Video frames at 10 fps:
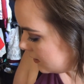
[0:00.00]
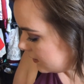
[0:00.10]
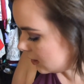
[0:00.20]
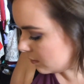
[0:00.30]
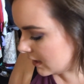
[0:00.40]

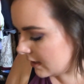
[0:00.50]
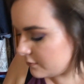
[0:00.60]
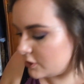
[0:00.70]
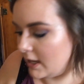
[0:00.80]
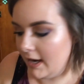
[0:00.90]
Then we
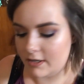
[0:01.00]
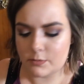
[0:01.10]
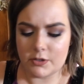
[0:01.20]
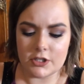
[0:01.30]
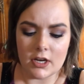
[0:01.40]
have
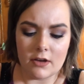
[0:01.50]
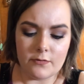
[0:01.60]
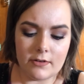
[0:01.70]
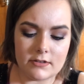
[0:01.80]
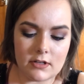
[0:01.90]
Jax, which
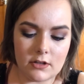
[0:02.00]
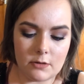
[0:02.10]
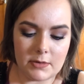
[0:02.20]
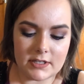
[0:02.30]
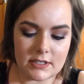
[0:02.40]
feels a
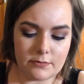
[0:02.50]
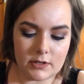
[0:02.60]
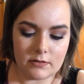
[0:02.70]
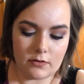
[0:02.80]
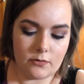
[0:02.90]
little bit
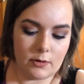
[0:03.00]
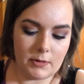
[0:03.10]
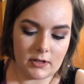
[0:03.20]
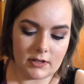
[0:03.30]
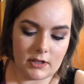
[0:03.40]
different of a
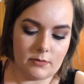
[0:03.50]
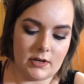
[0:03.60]
formula than the